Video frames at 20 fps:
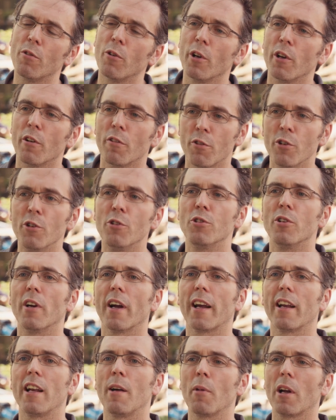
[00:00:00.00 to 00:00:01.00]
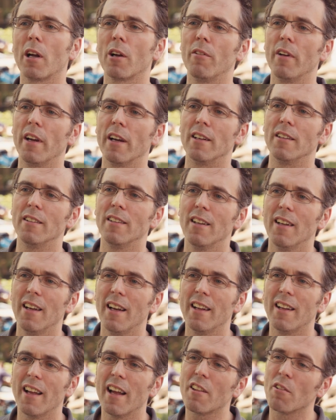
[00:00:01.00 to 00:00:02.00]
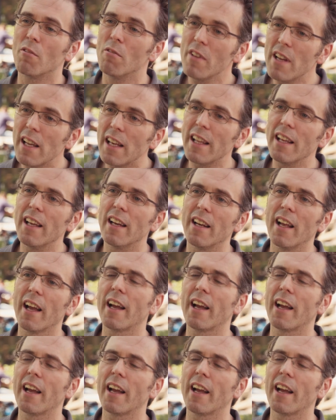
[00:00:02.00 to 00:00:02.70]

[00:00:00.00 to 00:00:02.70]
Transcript: for your future academic career. It has really an